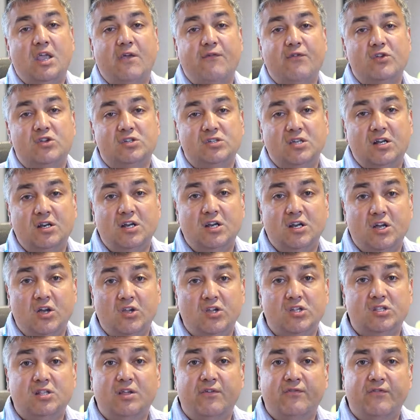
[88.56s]
If you suddenly
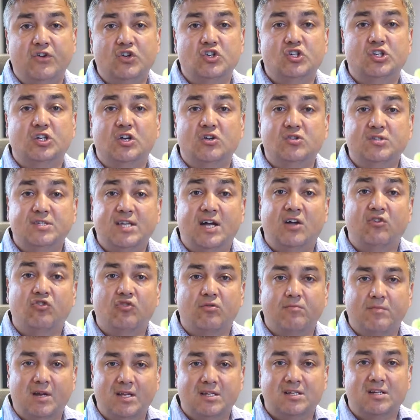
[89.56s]
notice that the vision goes down
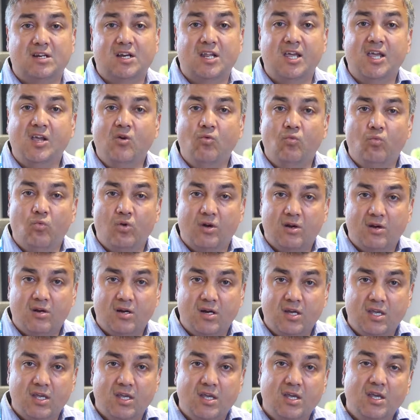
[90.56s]
dramatically in one
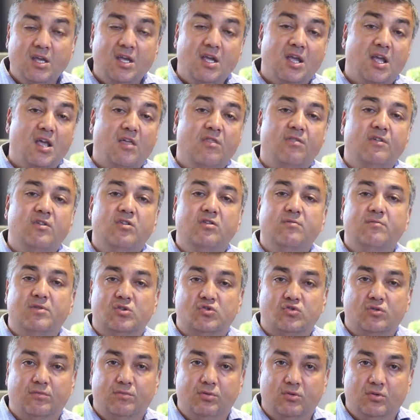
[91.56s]
eye, then you
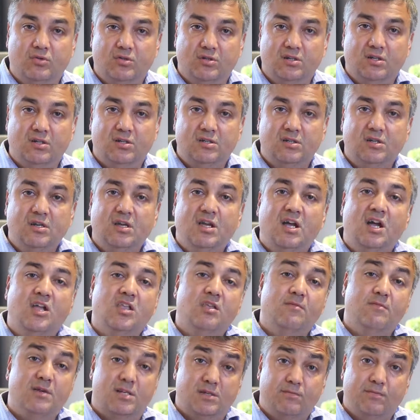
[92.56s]
must report it, and
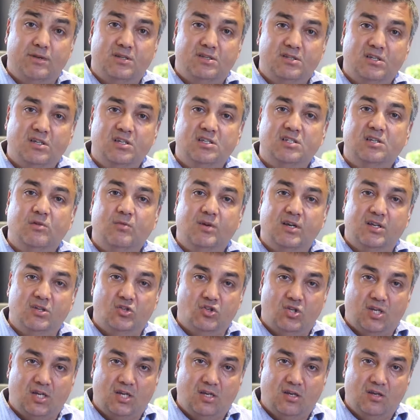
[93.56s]
you must be seen so we can
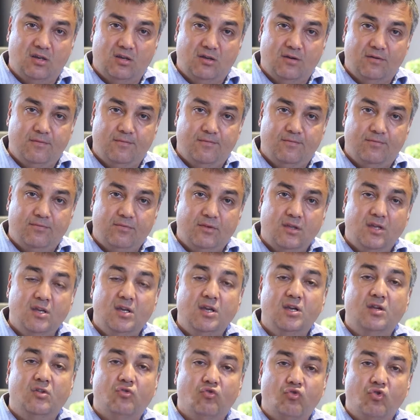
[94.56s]
check you.
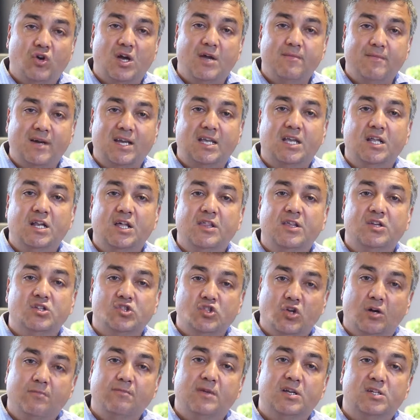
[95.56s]
Dry macula, there's
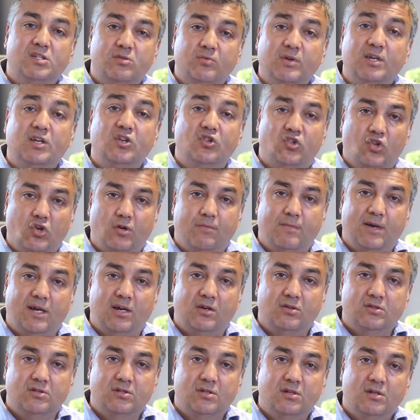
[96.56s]
not much we can do
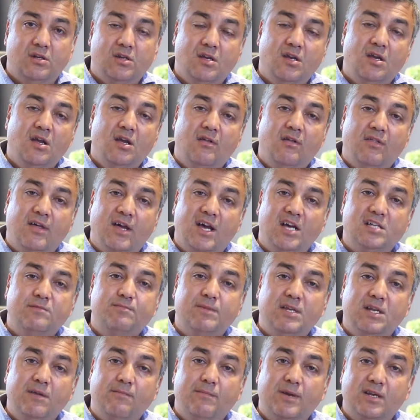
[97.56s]
about. There has
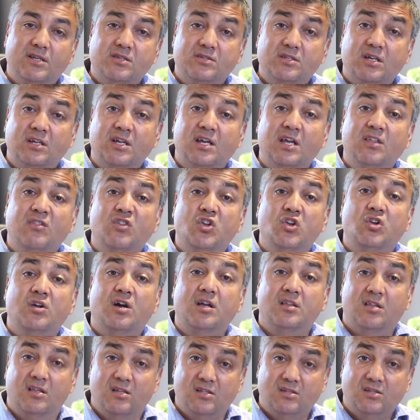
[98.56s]
been a big study in the
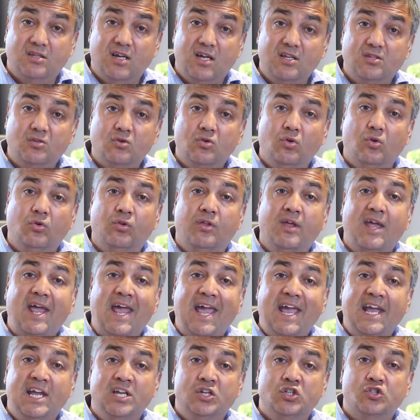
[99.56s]
United States called the
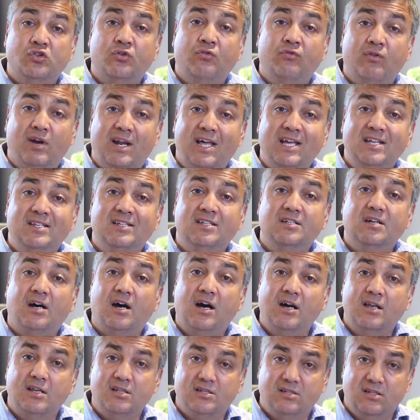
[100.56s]
Age-Related
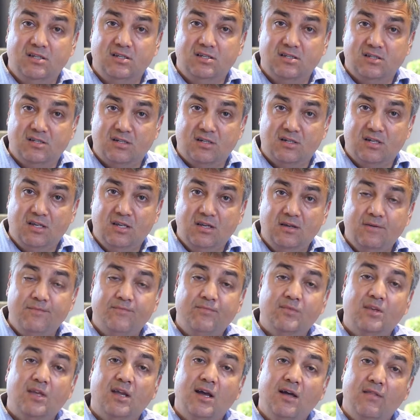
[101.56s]
Eye Disease Study,
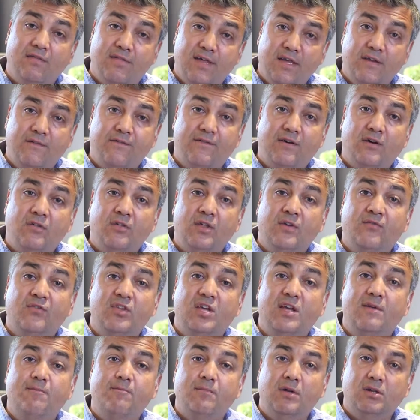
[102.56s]
and they found that if you
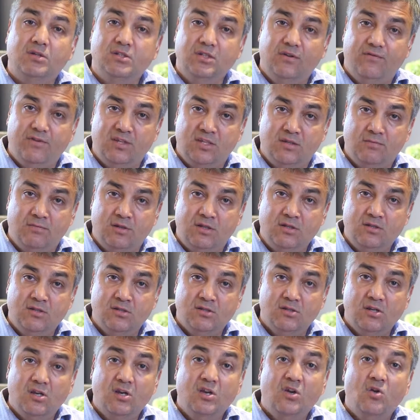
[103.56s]
take
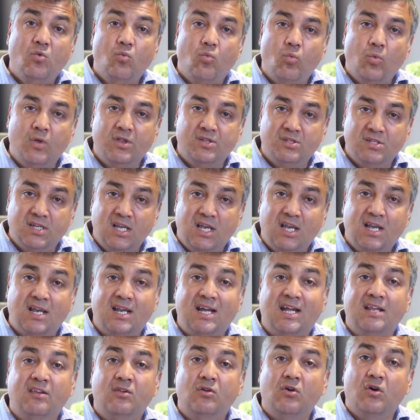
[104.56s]
multivitamins with zinc and
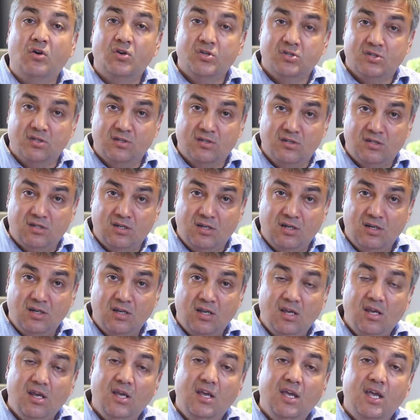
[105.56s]
antioxidants in,
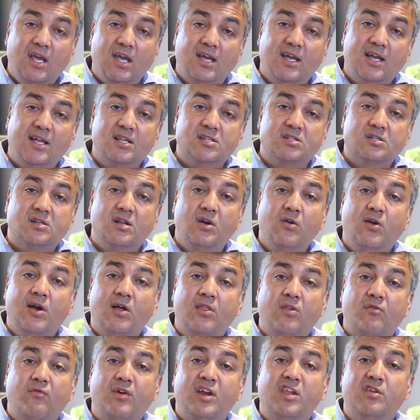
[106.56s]
it can slow
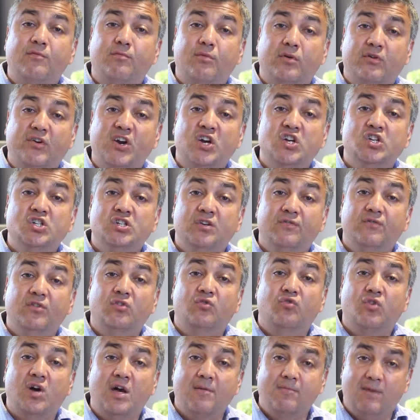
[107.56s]
down the rate of progression of the
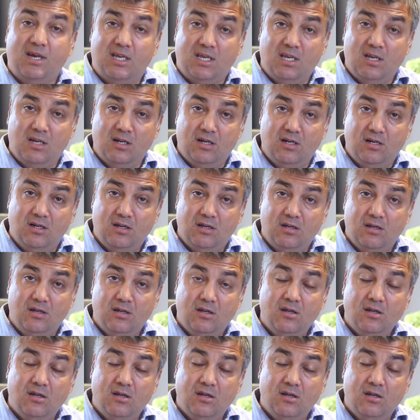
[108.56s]
dry macula.